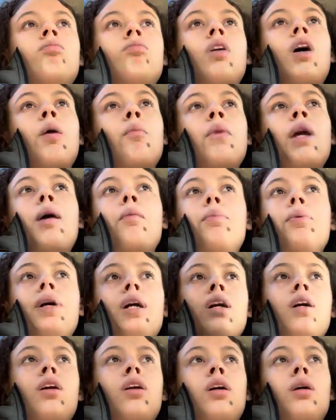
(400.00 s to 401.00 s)
I'm not
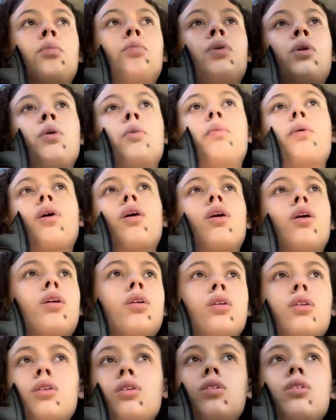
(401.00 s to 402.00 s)
picking up no ball
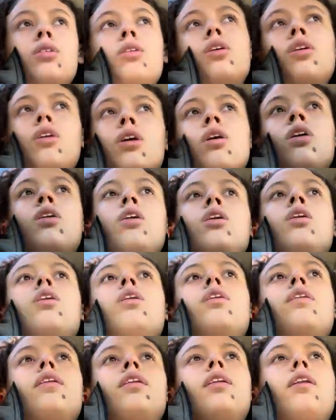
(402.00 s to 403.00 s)

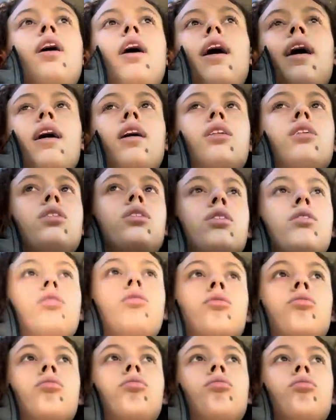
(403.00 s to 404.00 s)
that,
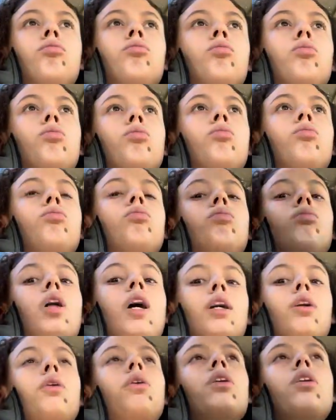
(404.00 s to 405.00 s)

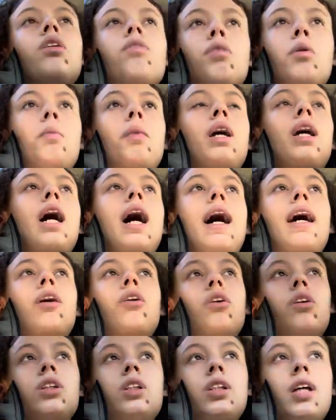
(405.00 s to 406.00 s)
like, you didn't even make eye
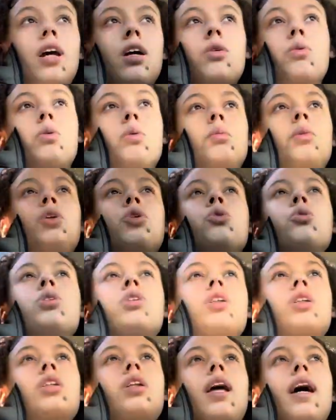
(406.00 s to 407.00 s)
contact with me. Who
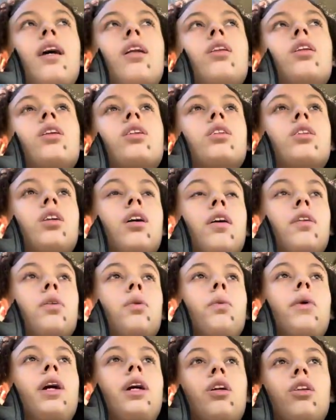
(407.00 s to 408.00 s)
just, like, looks the other
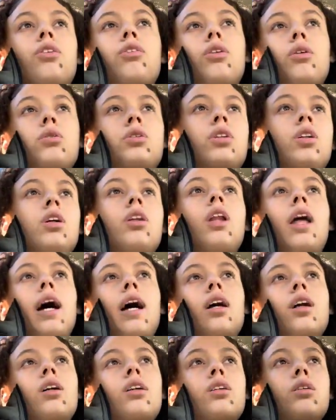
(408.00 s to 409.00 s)
way and throws it?
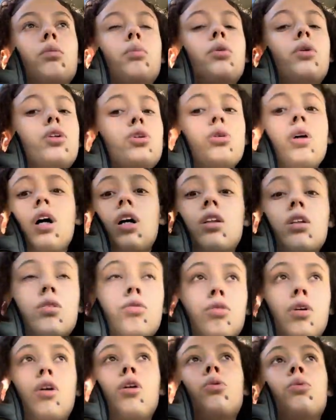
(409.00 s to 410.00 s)
Like, boy, you got the
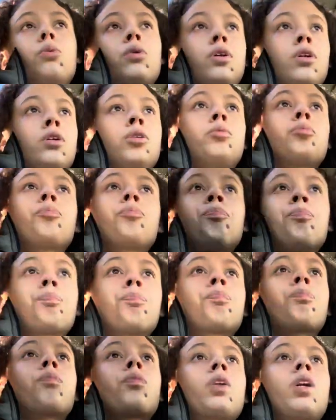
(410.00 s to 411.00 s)
wrong
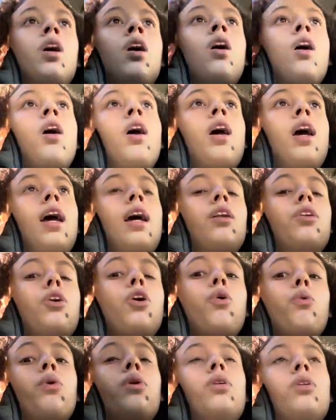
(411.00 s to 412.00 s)
one. And
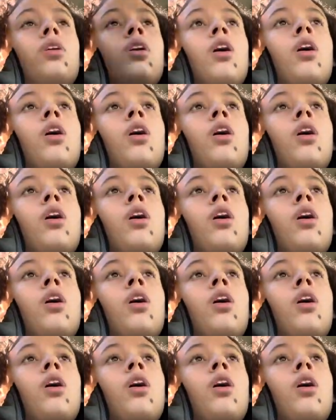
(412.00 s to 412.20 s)
knowing